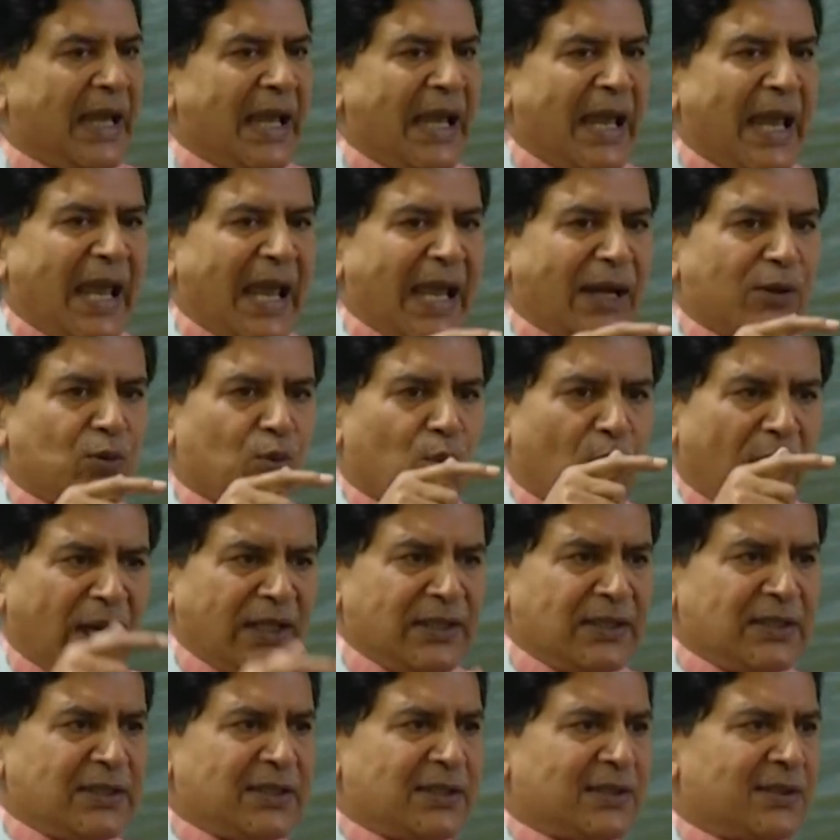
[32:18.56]
And
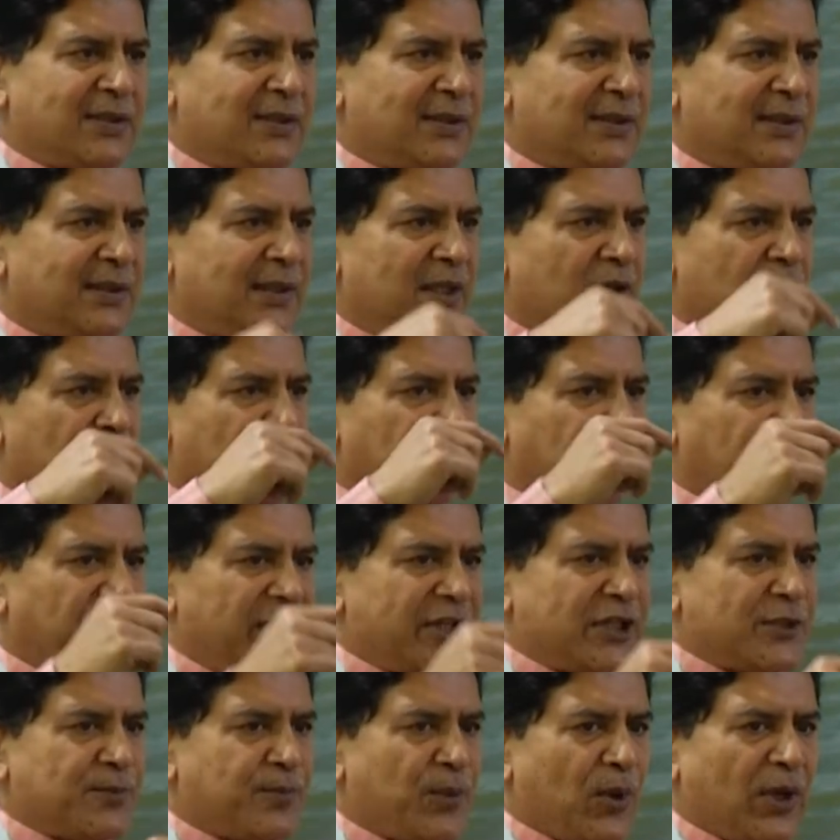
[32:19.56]
once
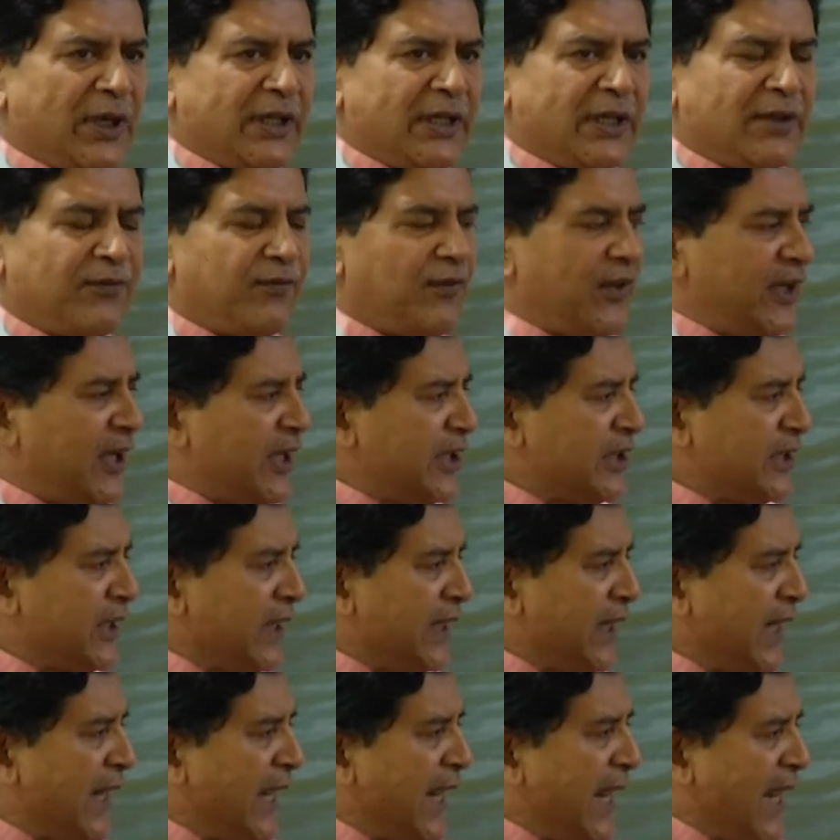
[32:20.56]
fixed point
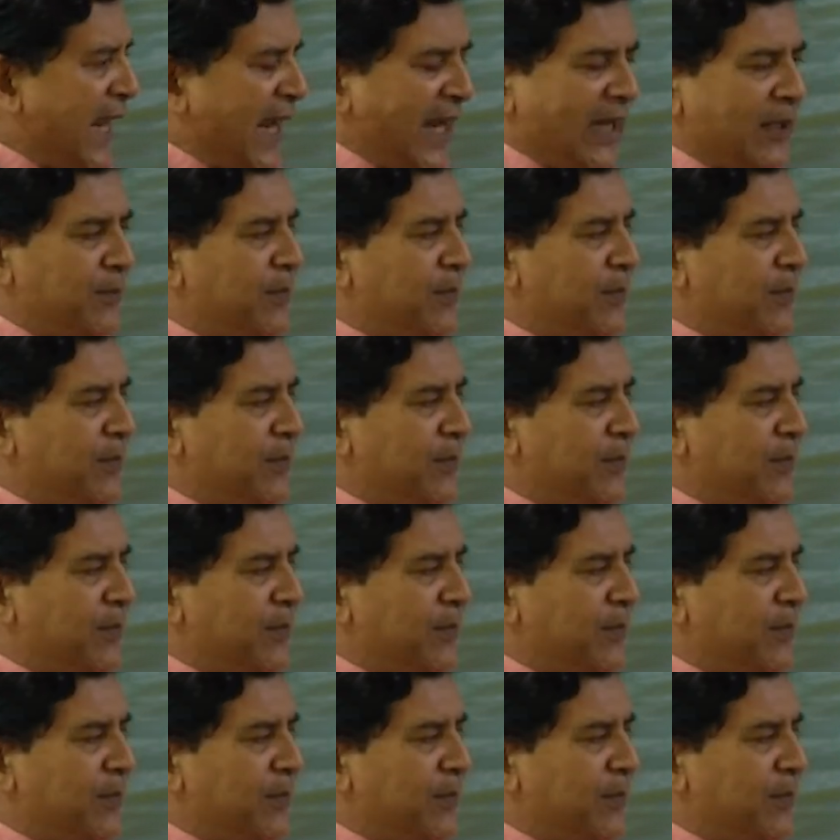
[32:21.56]
defecation had